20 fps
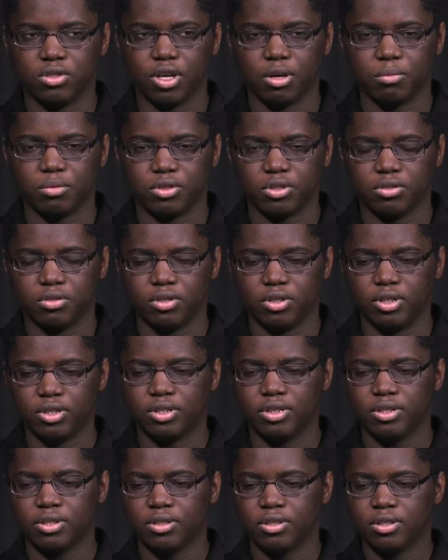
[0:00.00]

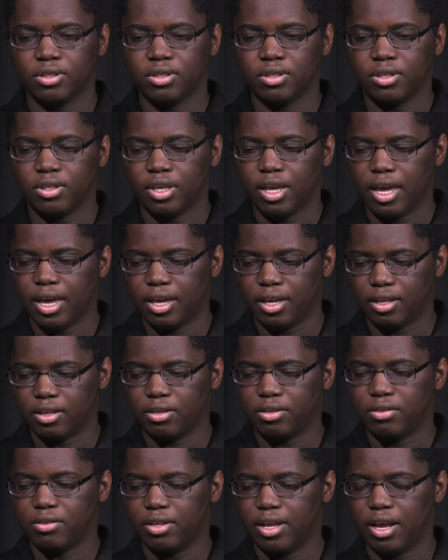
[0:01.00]
opportunities,
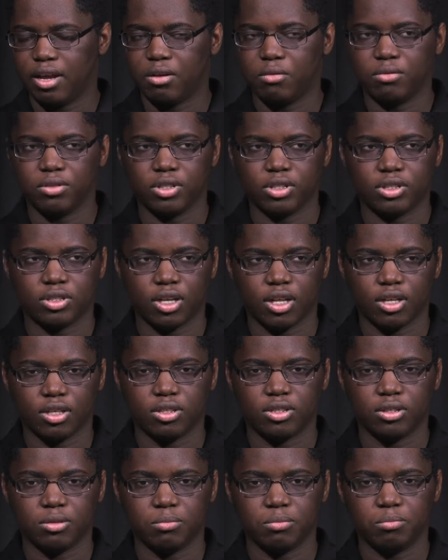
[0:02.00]
and now with the
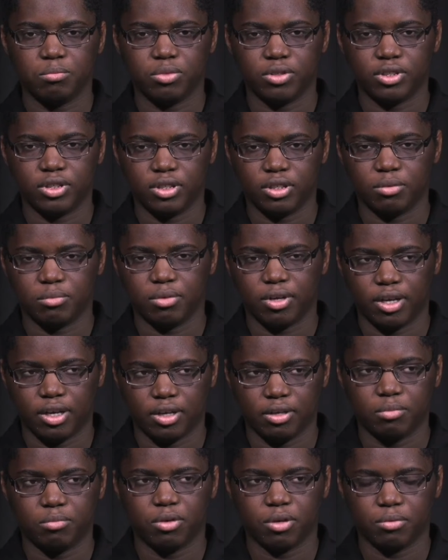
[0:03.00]
scholarship presented
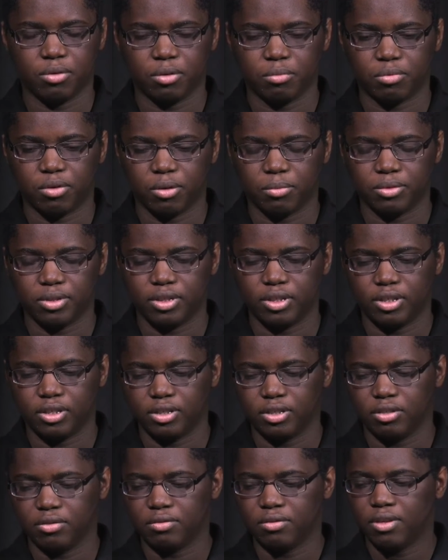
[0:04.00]
by Birmingham Promise
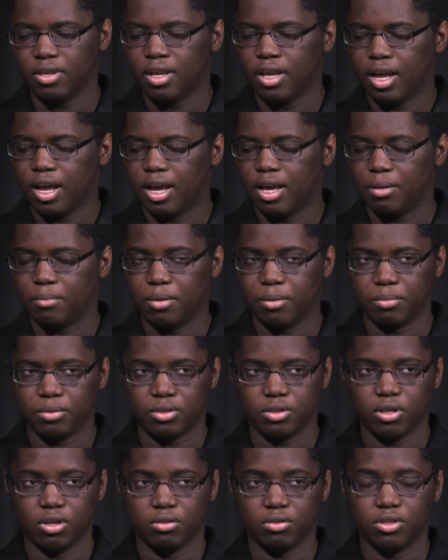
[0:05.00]
Initiative, I am able
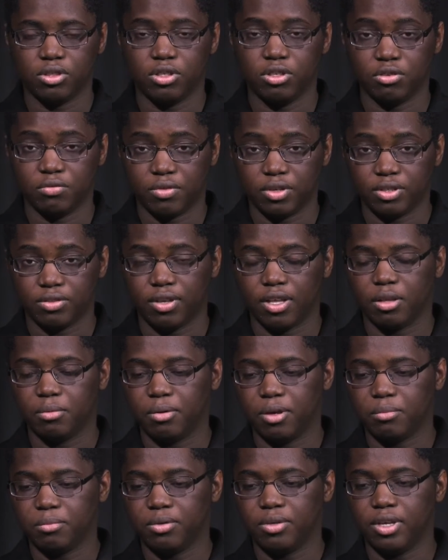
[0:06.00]
to go to the University of
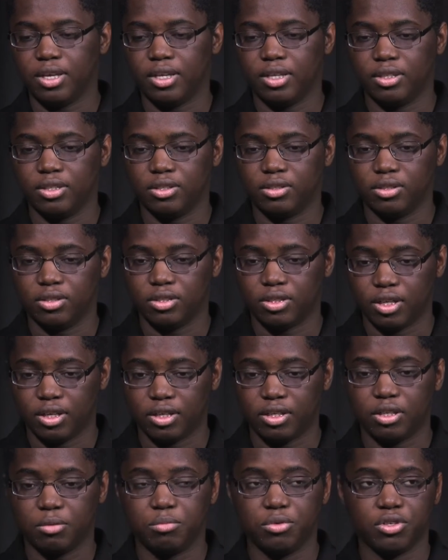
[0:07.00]
Alabama and
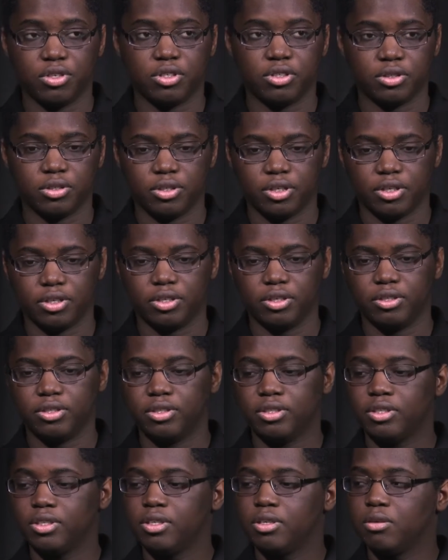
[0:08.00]
study computer engineering,
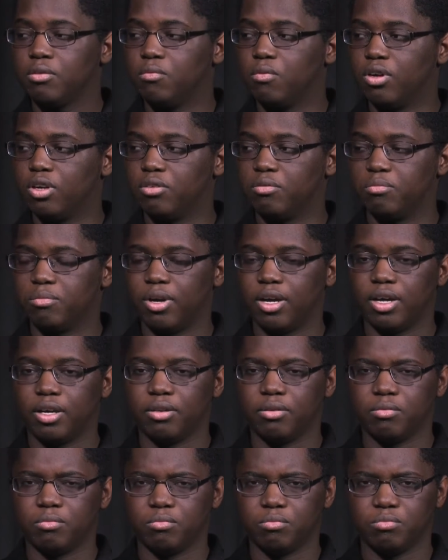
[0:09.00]
one of
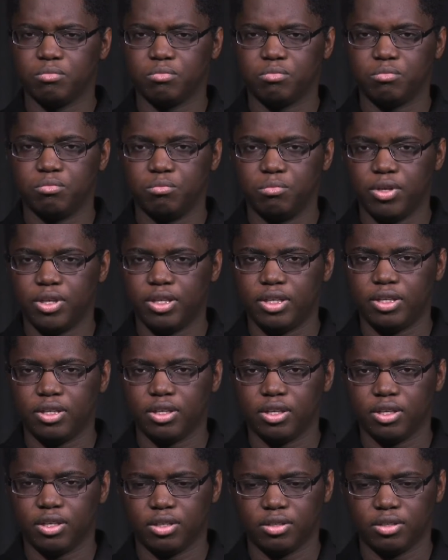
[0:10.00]
my many